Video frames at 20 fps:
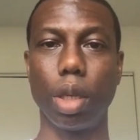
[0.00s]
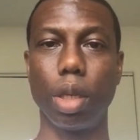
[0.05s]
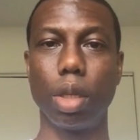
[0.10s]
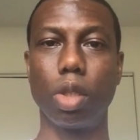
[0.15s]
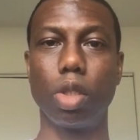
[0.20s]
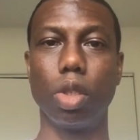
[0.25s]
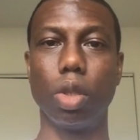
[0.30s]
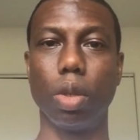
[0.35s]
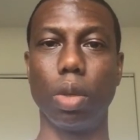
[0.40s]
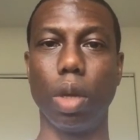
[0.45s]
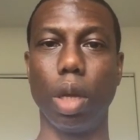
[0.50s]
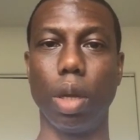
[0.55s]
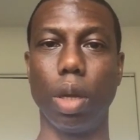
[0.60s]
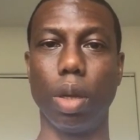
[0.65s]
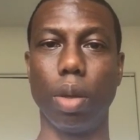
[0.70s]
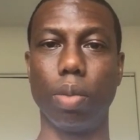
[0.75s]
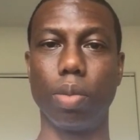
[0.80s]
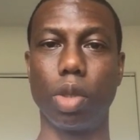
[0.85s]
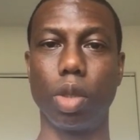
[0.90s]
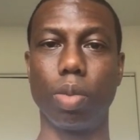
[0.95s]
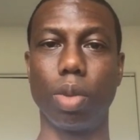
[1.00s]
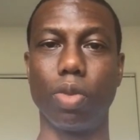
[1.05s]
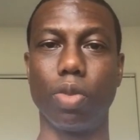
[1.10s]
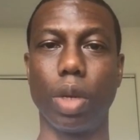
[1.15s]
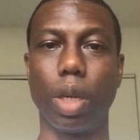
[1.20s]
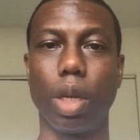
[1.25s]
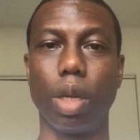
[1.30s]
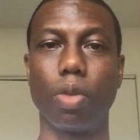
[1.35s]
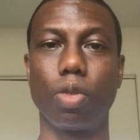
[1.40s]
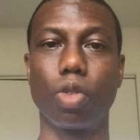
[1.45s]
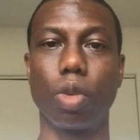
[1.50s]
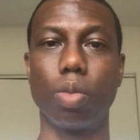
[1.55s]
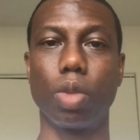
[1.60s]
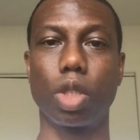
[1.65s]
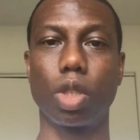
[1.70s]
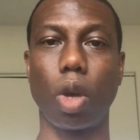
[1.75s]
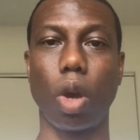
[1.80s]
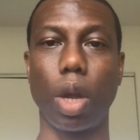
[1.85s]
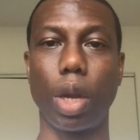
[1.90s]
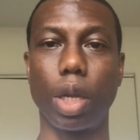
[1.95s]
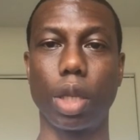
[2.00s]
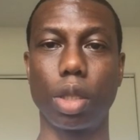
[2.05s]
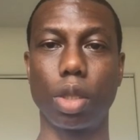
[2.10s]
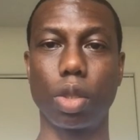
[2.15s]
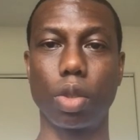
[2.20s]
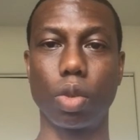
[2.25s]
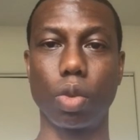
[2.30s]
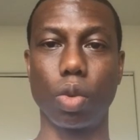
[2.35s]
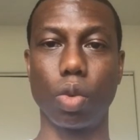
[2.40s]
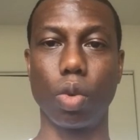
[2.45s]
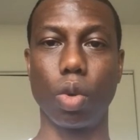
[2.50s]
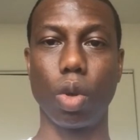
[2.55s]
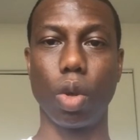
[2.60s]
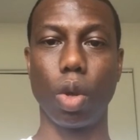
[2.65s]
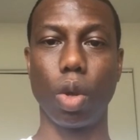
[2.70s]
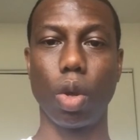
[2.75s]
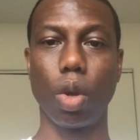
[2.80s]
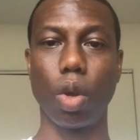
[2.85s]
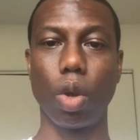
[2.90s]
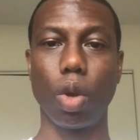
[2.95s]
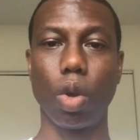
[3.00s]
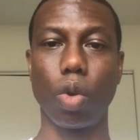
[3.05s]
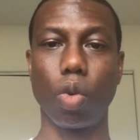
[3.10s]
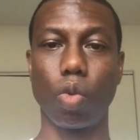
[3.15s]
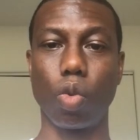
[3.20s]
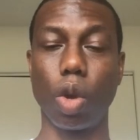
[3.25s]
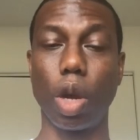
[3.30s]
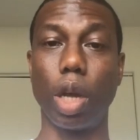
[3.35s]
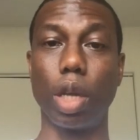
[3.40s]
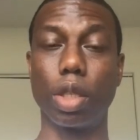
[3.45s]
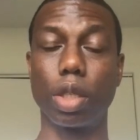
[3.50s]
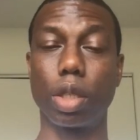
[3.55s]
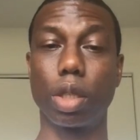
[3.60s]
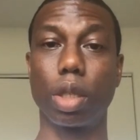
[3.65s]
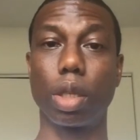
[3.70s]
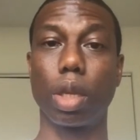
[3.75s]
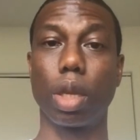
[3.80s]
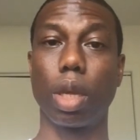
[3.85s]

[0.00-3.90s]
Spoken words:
to prevent it from starting to rust.